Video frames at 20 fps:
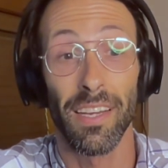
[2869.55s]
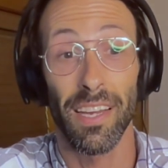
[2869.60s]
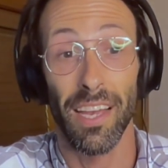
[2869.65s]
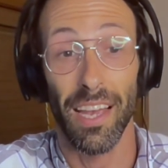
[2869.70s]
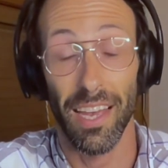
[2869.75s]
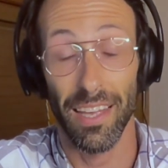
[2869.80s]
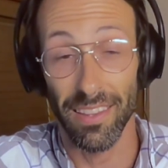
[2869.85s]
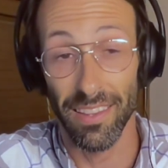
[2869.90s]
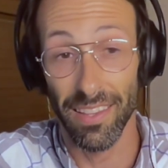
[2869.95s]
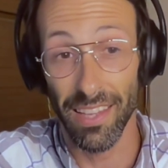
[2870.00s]

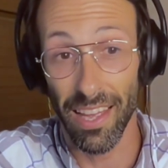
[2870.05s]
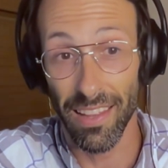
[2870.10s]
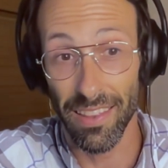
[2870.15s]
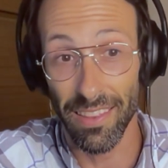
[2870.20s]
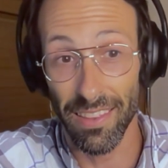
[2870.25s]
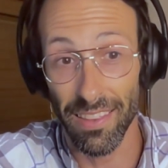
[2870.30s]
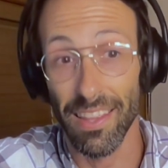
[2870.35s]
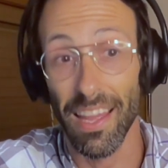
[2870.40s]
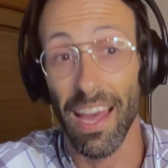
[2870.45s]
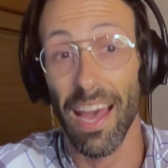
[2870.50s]
And
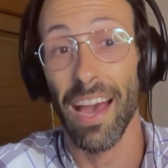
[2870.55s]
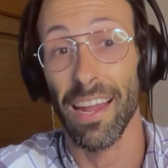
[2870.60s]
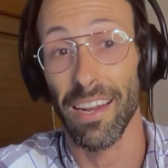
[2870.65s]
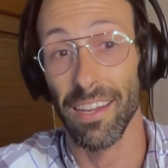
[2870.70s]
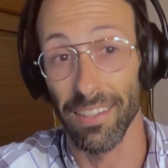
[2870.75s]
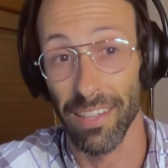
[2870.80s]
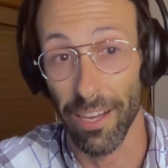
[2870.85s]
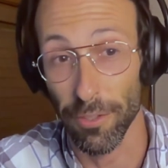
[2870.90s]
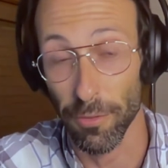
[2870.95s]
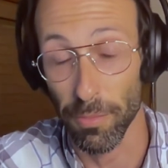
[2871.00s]
then that
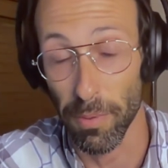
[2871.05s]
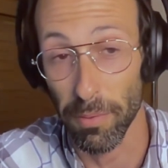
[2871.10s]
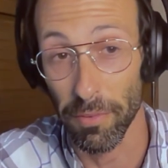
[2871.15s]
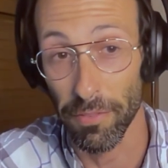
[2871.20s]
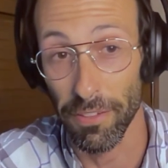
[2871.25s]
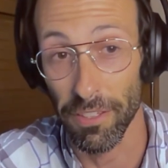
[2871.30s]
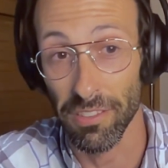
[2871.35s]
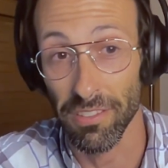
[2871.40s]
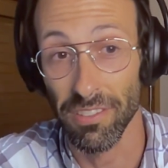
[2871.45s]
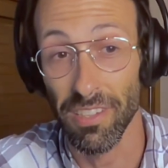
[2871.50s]
allows people to
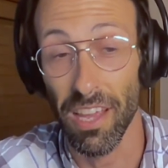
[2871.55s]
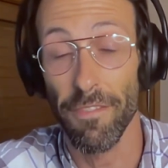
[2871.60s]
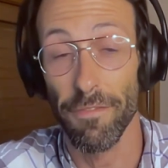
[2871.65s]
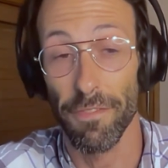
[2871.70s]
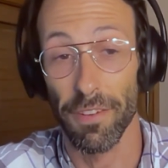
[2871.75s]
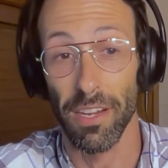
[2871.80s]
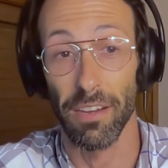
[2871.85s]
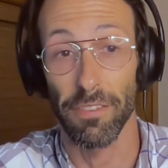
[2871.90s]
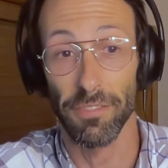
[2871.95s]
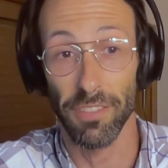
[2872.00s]
feel safe
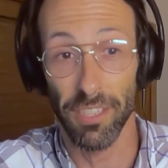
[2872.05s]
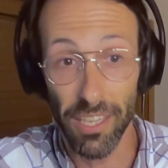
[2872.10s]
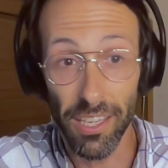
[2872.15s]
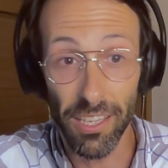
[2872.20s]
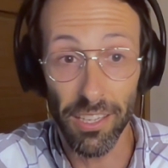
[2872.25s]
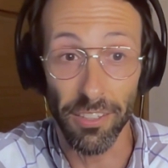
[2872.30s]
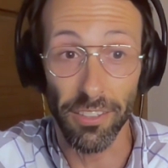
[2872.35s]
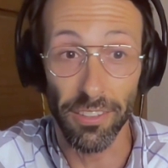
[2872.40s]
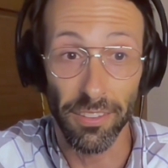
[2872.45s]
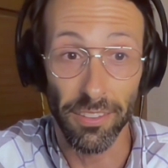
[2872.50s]
enough to
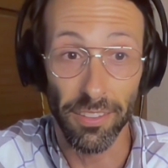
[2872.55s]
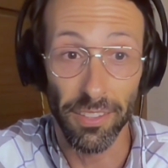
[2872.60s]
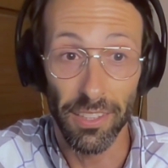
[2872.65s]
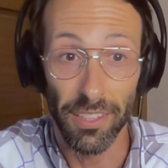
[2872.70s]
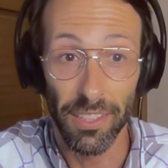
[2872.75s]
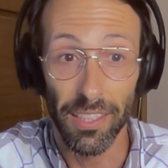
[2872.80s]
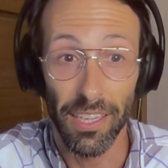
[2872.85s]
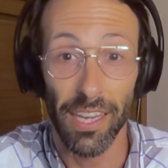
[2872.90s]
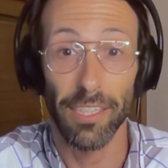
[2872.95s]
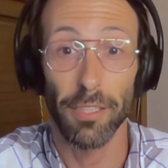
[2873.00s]
heal
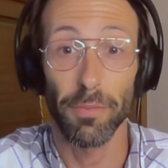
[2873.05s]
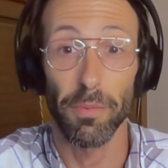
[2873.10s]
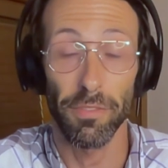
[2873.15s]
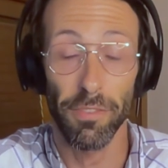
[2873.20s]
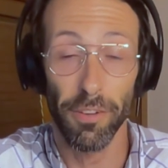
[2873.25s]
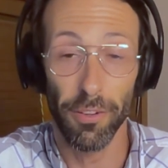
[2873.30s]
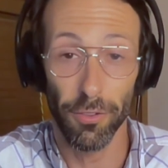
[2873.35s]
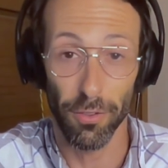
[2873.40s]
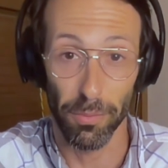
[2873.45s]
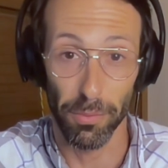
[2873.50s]
and to be
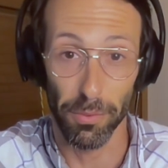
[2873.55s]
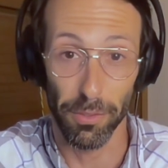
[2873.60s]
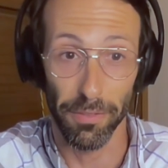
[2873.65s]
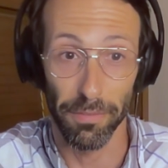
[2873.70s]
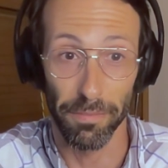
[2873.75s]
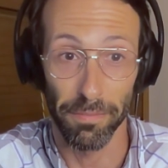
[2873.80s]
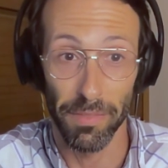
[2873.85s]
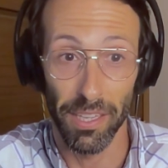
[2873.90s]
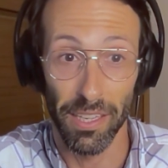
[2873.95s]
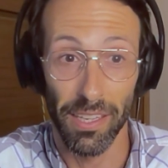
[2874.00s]
vulnerable.
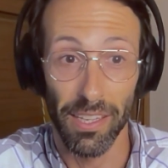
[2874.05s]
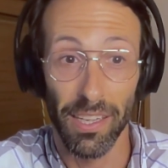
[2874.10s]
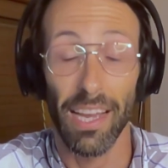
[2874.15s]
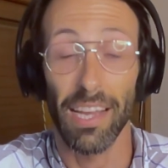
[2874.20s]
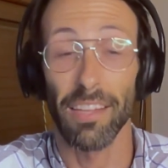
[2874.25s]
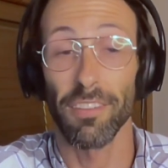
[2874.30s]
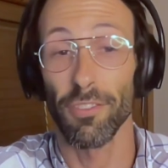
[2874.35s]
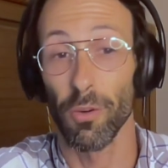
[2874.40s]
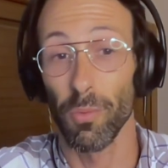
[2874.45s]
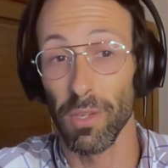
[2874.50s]

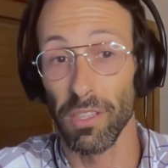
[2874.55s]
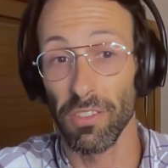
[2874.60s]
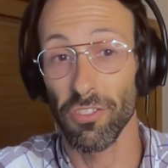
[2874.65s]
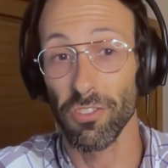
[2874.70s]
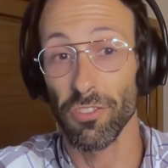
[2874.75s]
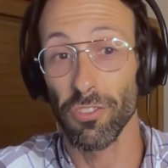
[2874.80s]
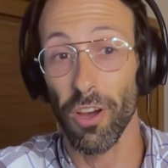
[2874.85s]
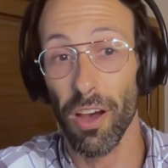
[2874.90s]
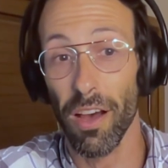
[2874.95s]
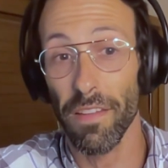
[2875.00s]
And so we
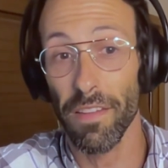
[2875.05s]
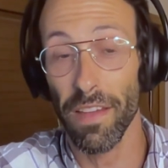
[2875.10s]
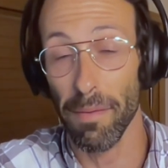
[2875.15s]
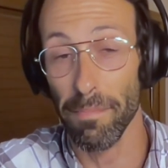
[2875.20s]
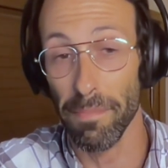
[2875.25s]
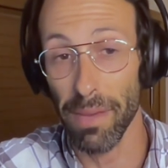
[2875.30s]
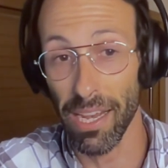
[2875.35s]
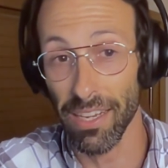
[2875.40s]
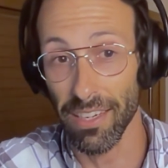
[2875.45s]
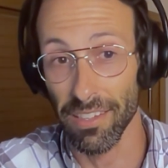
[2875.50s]
saw that
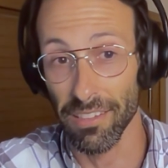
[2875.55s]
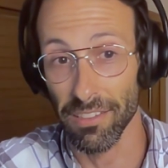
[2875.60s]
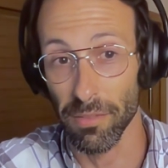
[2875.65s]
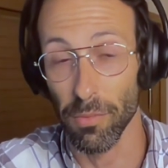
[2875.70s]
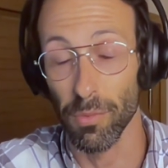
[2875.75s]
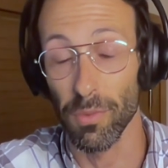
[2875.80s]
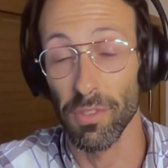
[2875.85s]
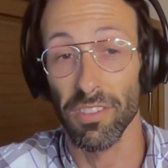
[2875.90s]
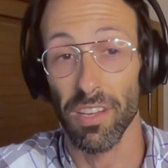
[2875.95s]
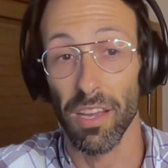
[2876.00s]
mechanism
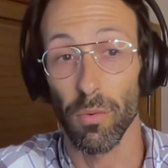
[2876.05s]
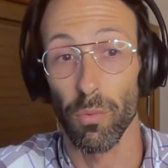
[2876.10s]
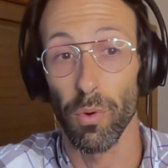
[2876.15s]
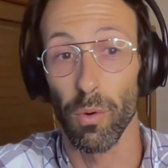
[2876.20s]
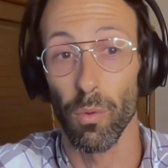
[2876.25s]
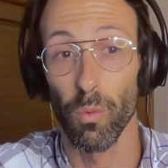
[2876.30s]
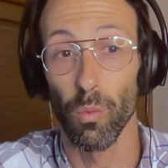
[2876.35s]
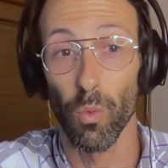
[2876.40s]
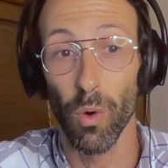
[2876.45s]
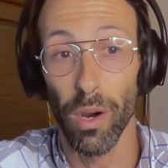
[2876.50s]
and we said,
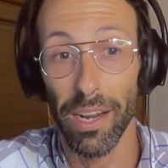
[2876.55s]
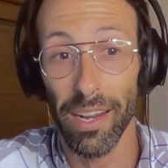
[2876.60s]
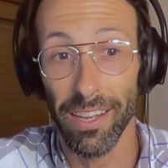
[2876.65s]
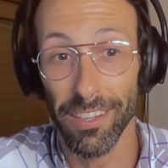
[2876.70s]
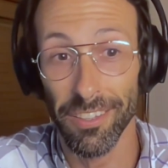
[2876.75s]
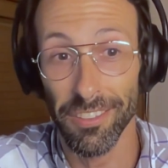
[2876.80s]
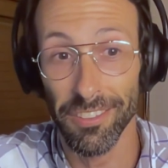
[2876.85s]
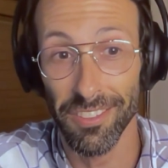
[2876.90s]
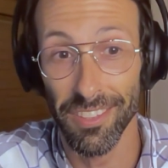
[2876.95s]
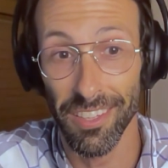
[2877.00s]
well, what
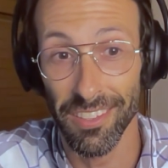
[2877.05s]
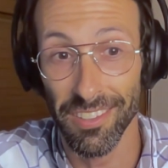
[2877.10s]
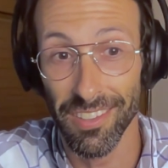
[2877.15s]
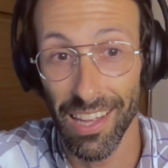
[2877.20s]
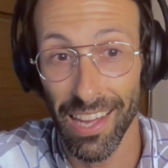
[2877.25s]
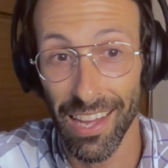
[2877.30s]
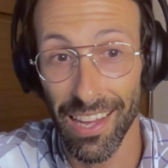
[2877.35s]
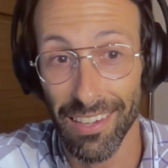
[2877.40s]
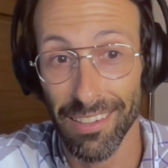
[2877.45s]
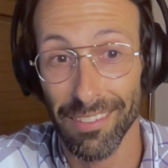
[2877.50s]
else does
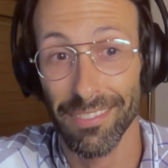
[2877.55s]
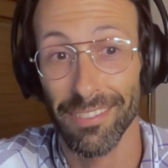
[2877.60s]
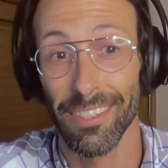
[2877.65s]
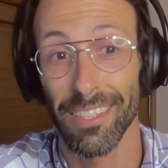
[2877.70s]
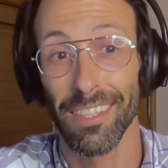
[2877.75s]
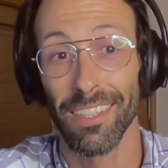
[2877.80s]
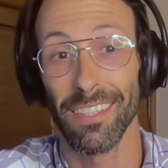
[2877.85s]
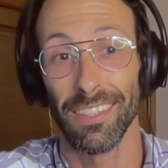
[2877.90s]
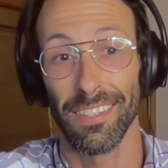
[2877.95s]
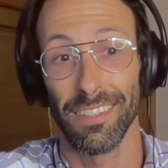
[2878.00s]
that?
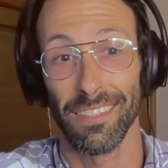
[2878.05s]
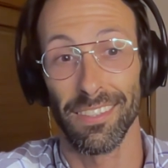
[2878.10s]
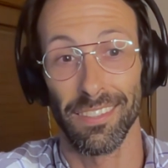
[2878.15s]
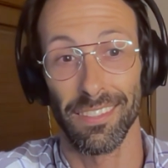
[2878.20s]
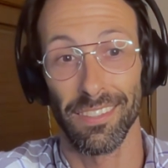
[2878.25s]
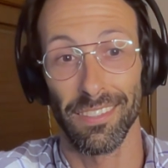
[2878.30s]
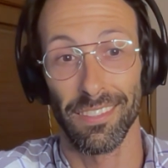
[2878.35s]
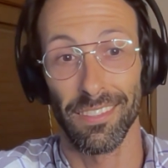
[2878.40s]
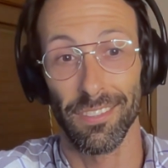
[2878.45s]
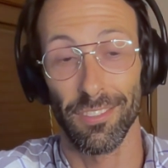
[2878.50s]

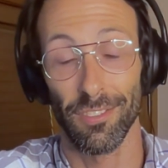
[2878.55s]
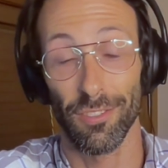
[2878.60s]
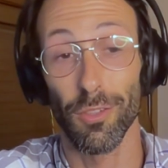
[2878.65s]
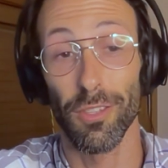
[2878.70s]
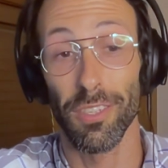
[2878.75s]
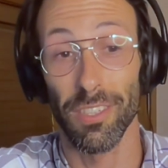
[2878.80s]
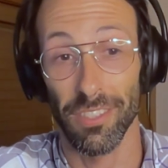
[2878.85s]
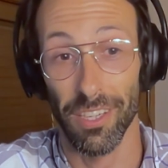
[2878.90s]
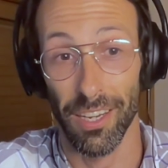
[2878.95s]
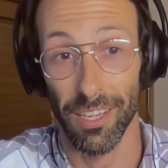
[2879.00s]

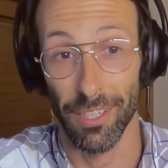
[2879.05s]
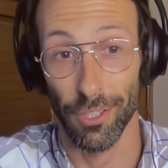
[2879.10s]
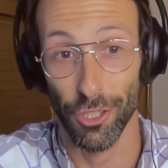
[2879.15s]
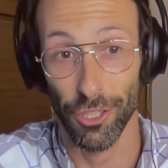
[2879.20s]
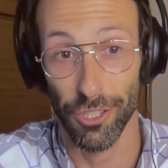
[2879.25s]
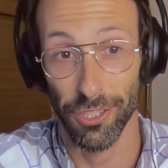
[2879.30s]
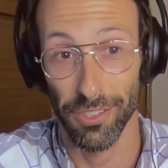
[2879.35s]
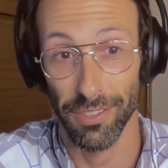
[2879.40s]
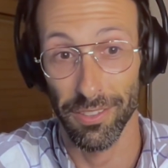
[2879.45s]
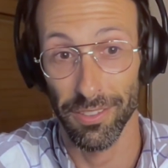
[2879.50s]
Soothing touch.